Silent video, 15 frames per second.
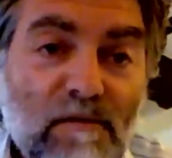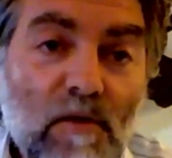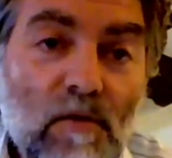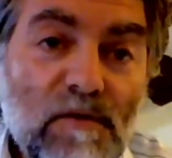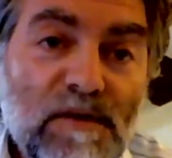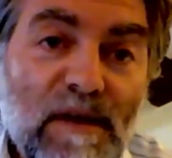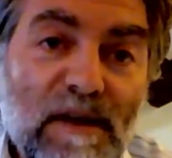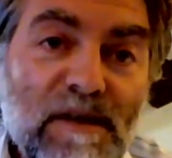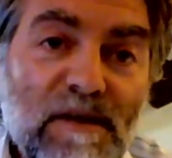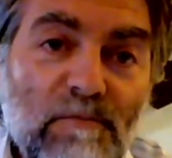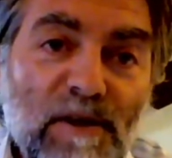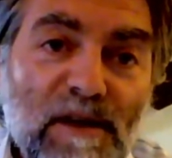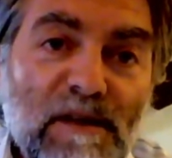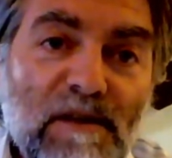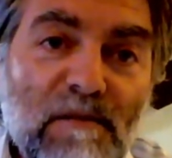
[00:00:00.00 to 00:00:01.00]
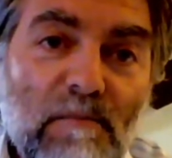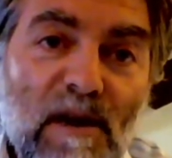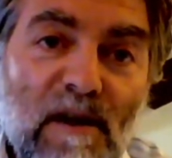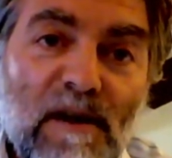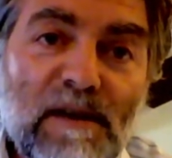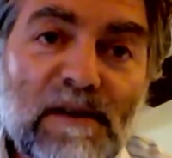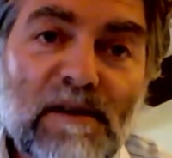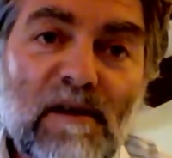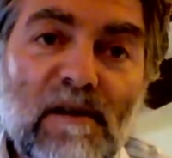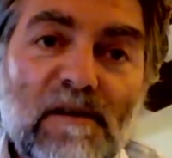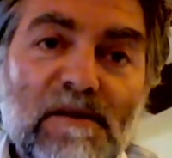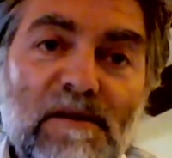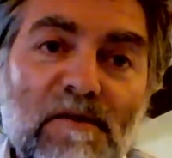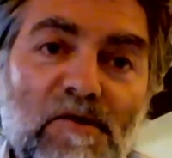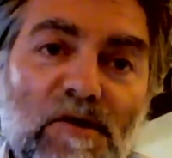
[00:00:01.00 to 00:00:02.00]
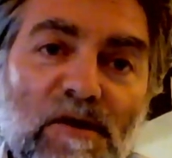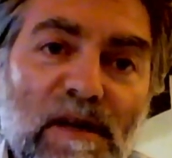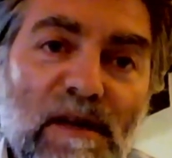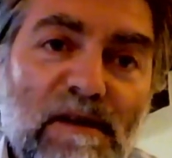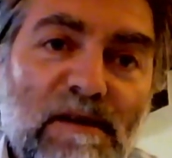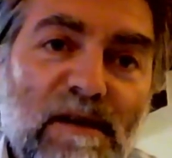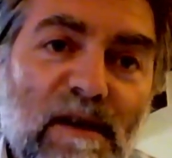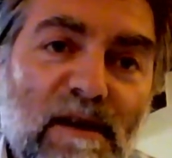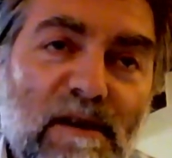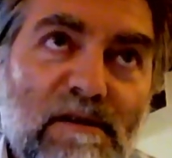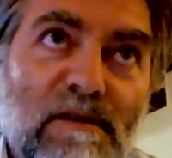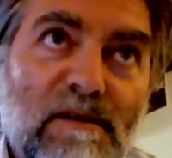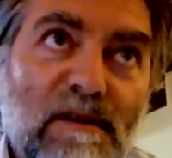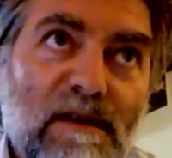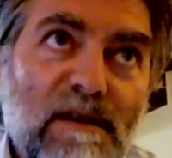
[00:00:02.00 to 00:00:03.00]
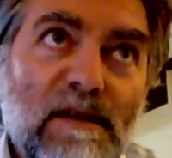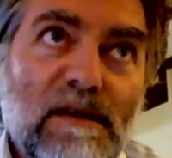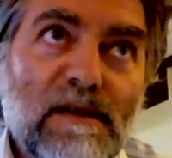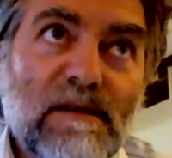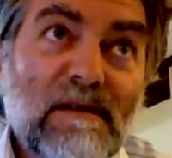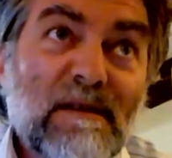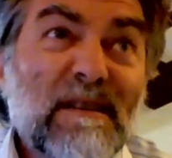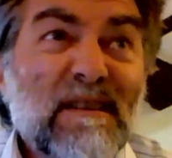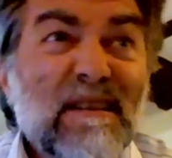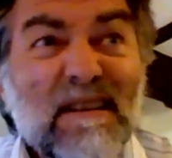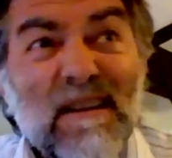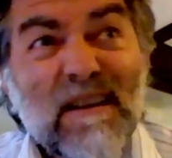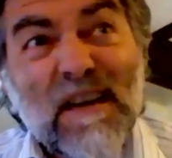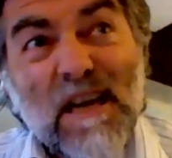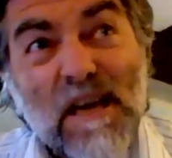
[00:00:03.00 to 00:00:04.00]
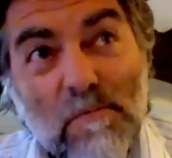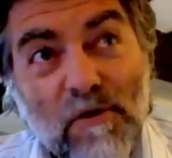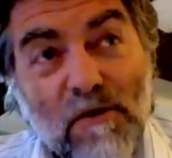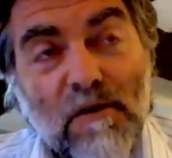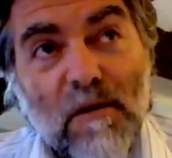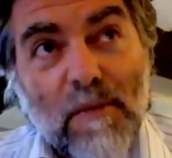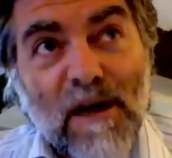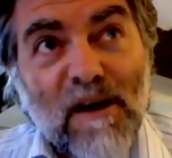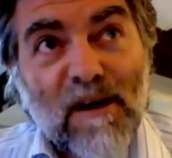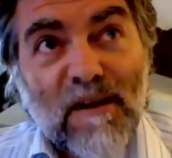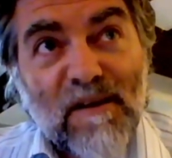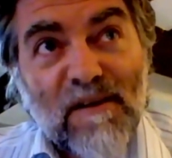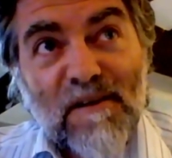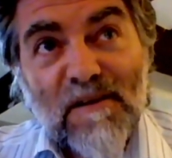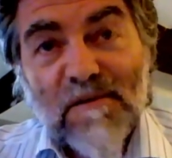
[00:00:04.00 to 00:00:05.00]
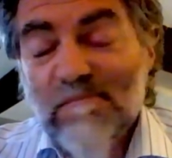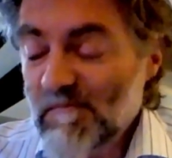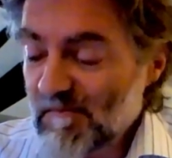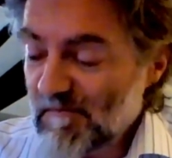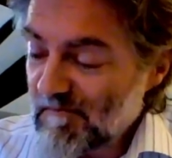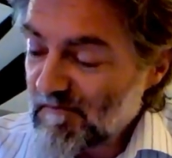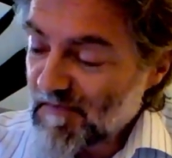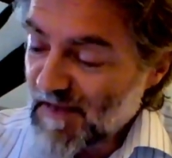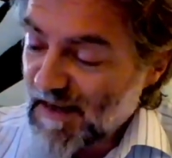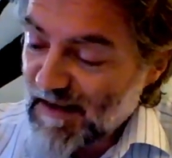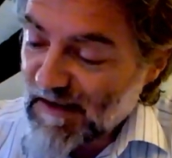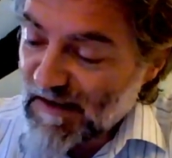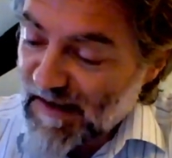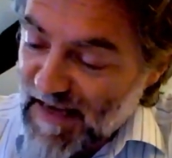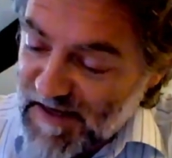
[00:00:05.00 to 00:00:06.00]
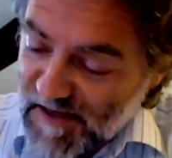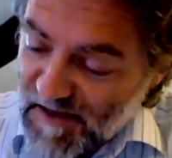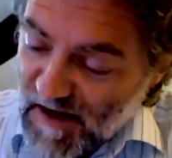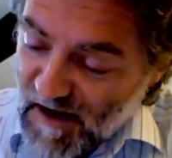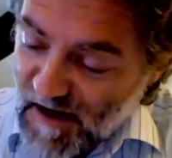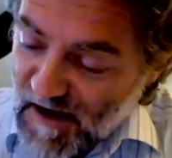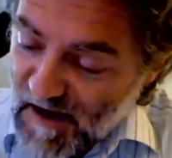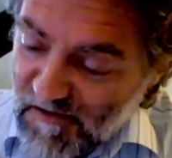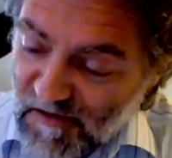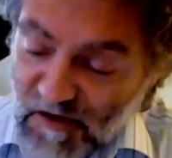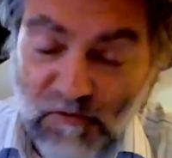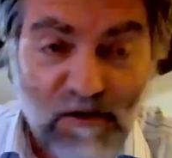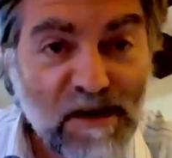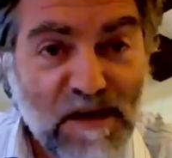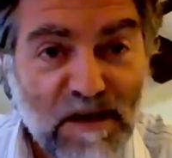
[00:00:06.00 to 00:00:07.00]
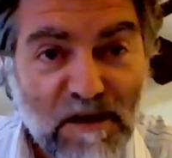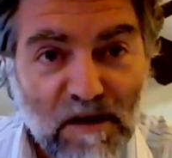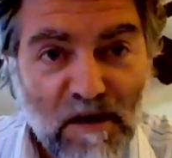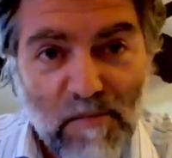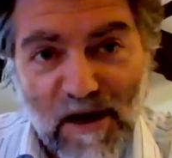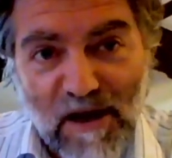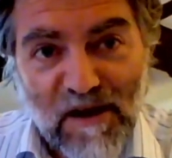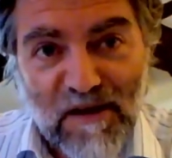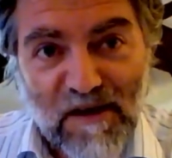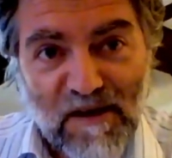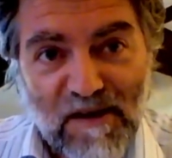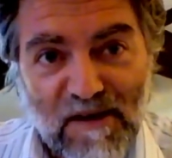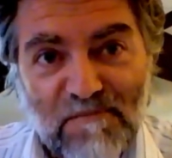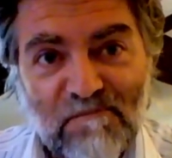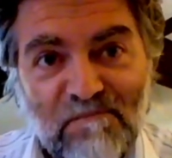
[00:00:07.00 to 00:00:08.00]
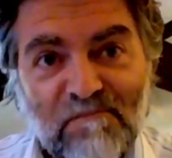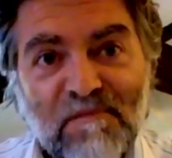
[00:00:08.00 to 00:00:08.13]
of course, that spring to mind are such things as the Hebrew Qaballa, lesser known Greek Qaballa,